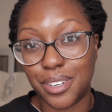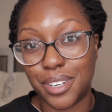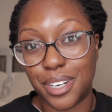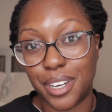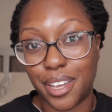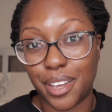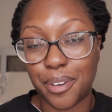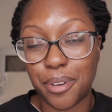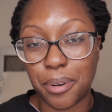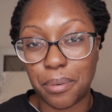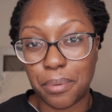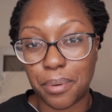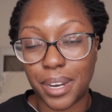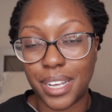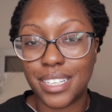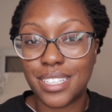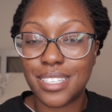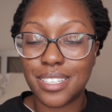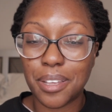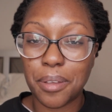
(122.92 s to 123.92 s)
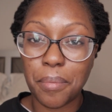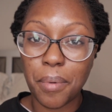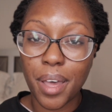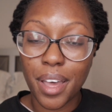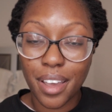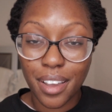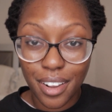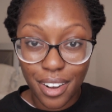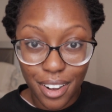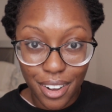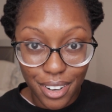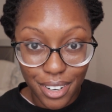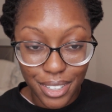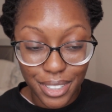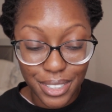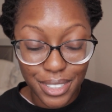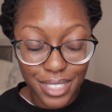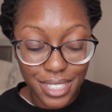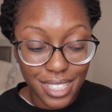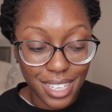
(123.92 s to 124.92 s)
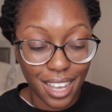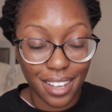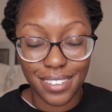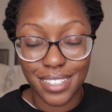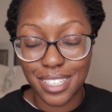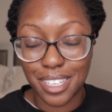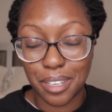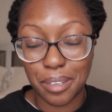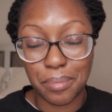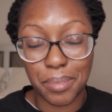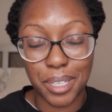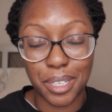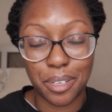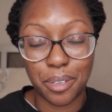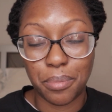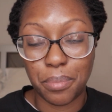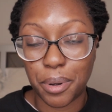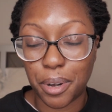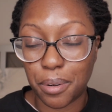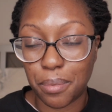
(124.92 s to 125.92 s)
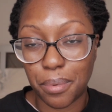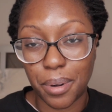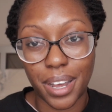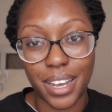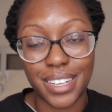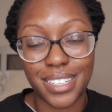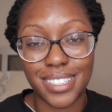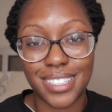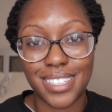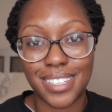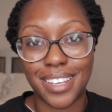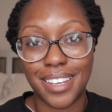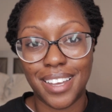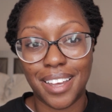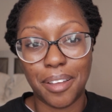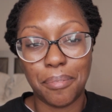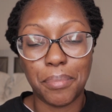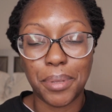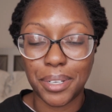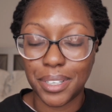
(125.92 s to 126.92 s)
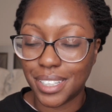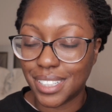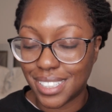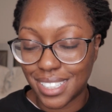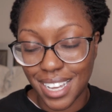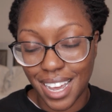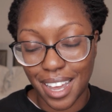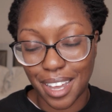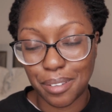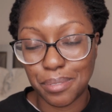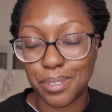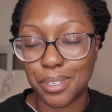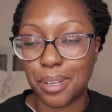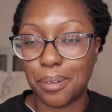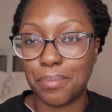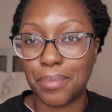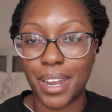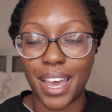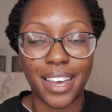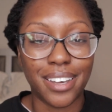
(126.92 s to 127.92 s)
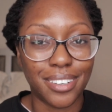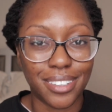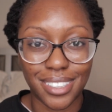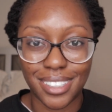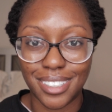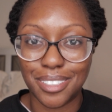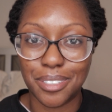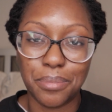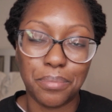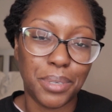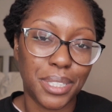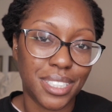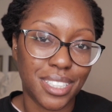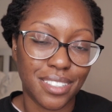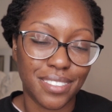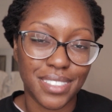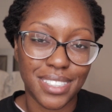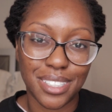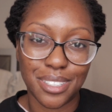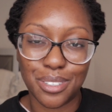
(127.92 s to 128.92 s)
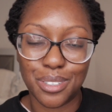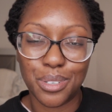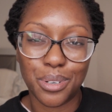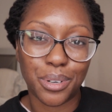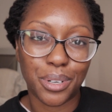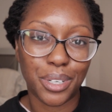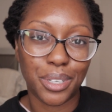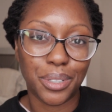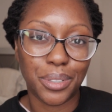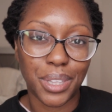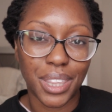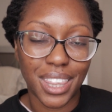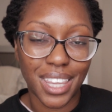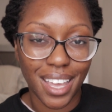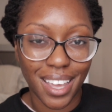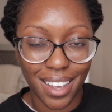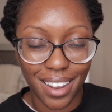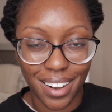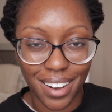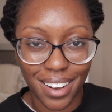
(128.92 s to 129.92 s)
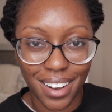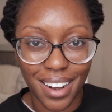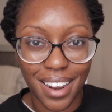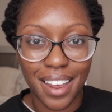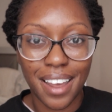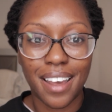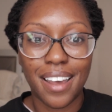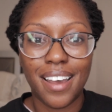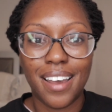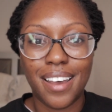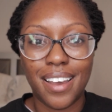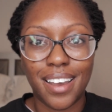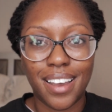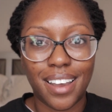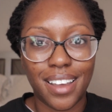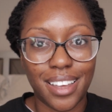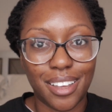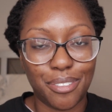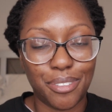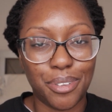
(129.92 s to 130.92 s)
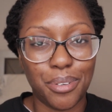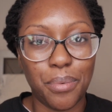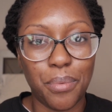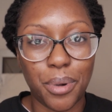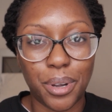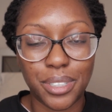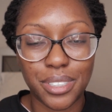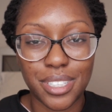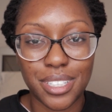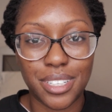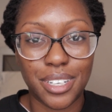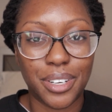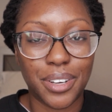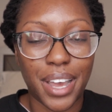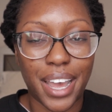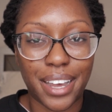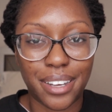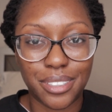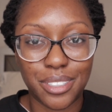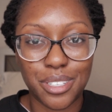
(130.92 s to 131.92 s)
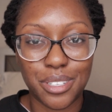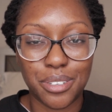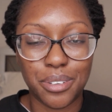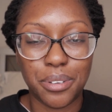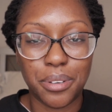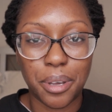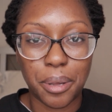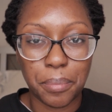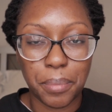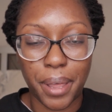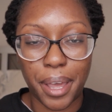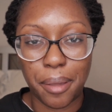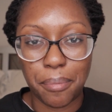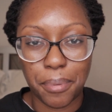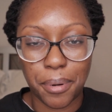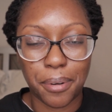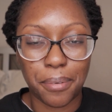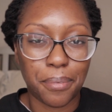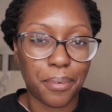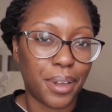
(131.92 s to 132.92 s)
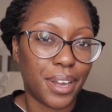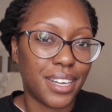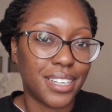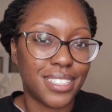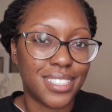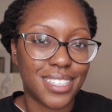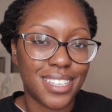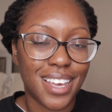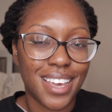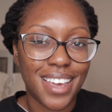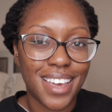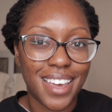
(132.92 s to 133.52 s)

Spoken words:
going to incorporate some curls. Y'all seen me do perm rods a million times, so I'm not going to do much of a tutorial there. If you want to know how to apply perm rods,